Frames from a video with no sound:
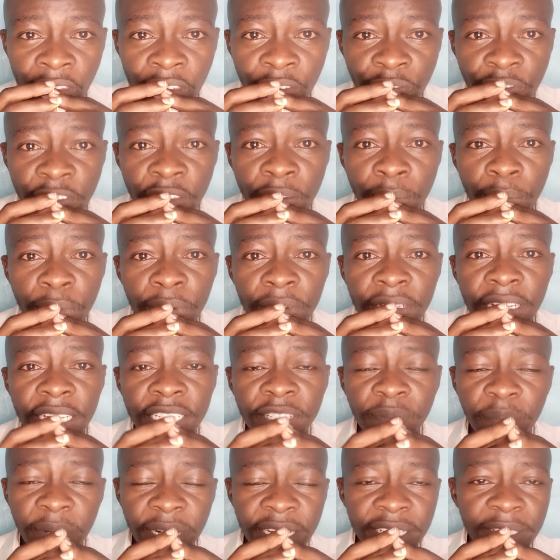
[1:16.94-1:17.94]
If they build
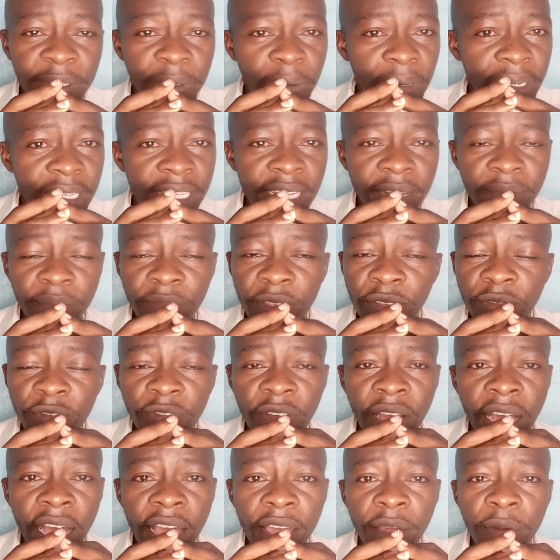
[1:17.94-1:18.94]
expressways, they
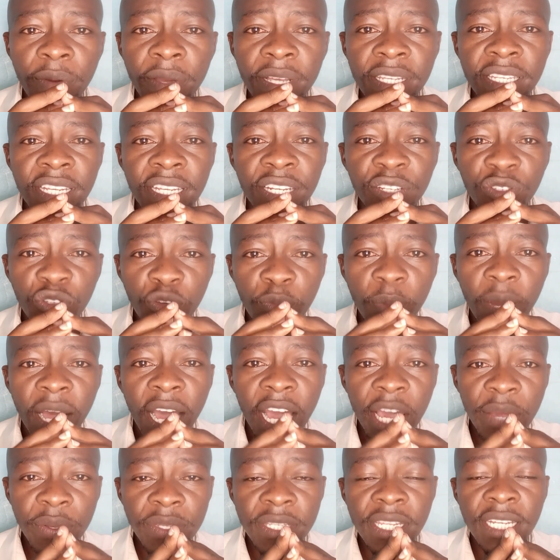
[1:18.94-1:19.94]
build highways and
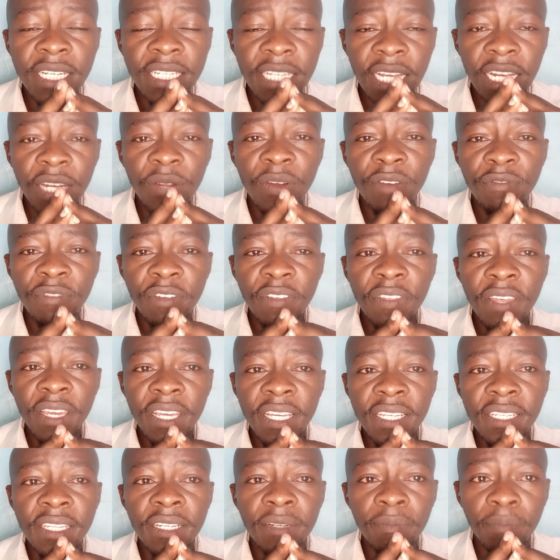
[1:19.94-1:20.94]
superhighways, they tell you
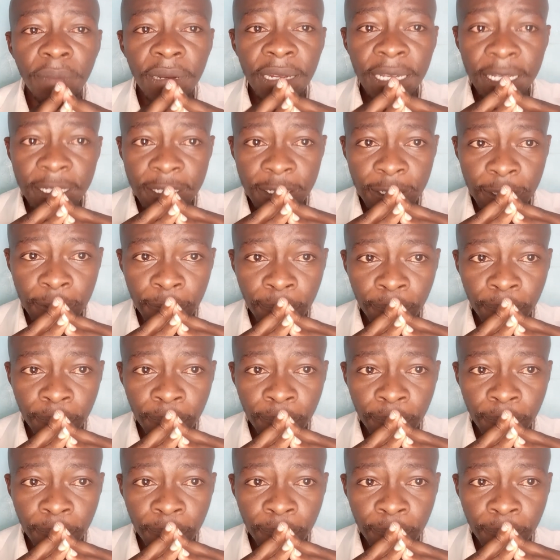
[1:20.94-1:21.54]
everything is in place.